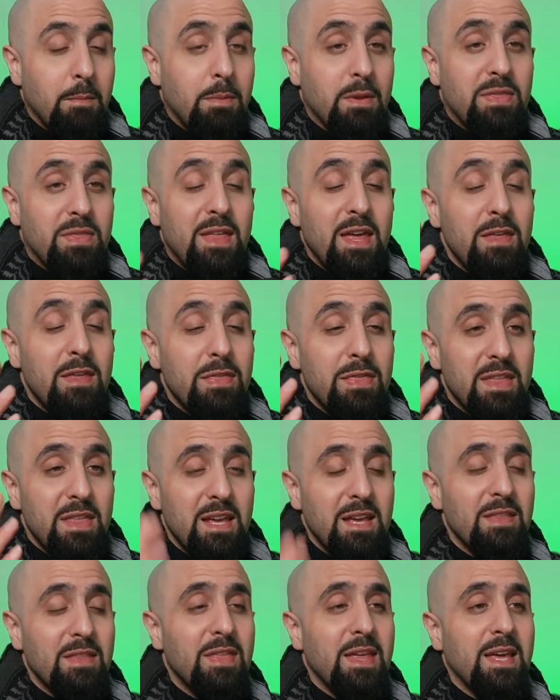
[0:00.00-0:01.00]
But they
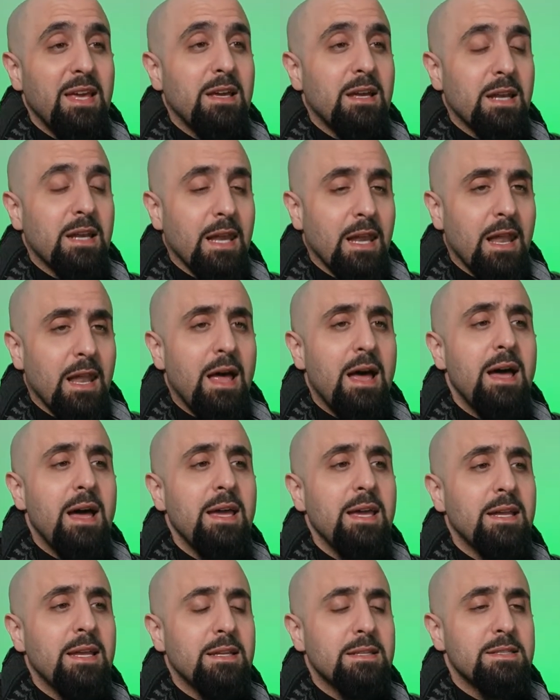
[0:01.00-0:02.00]
think they can
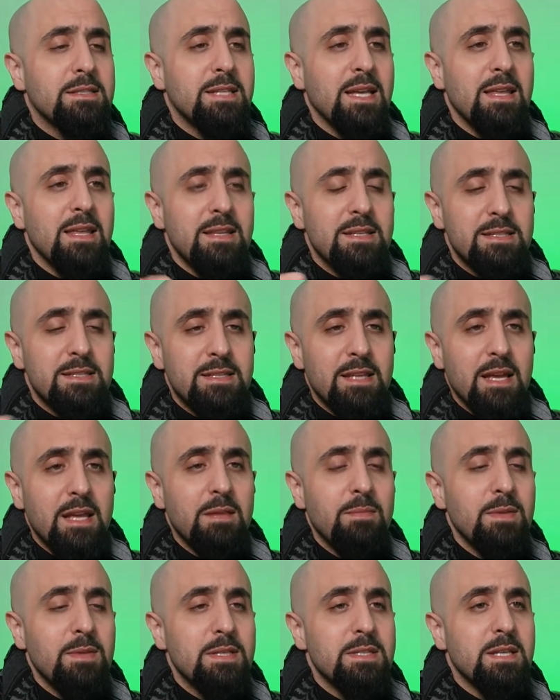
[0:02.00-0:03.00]
lie and say these
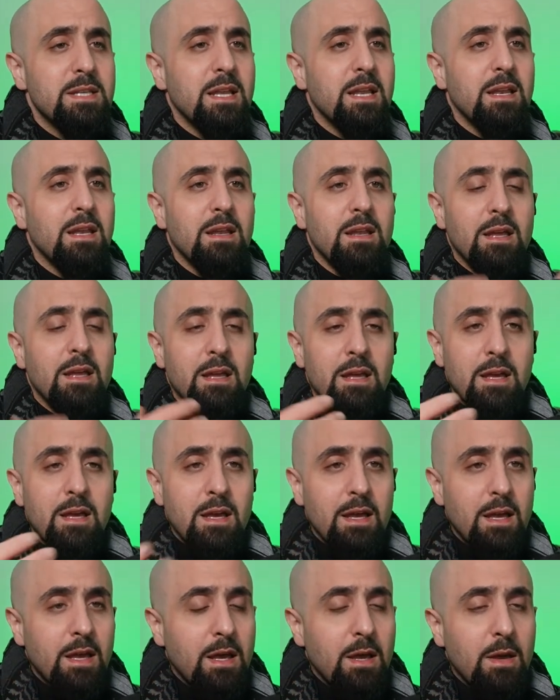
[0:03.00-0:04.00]
statements and
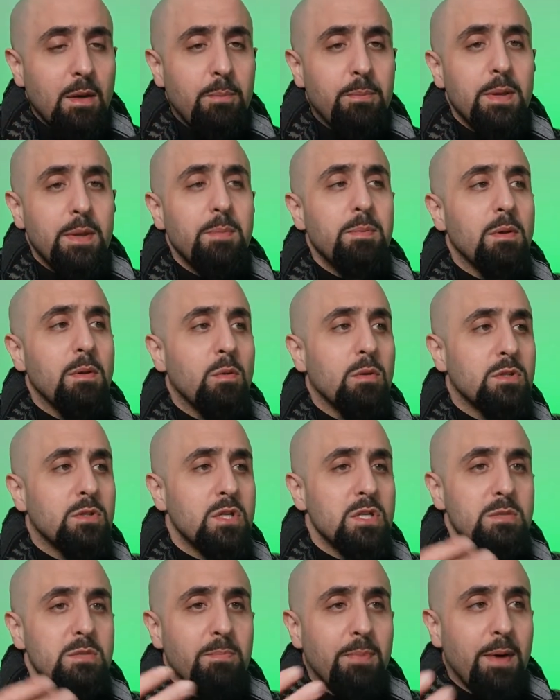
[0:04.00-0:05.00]
people will
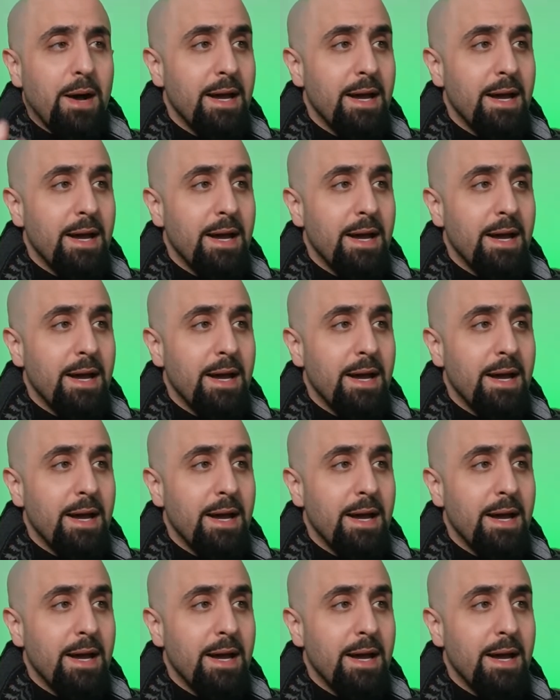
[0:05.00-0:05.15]
just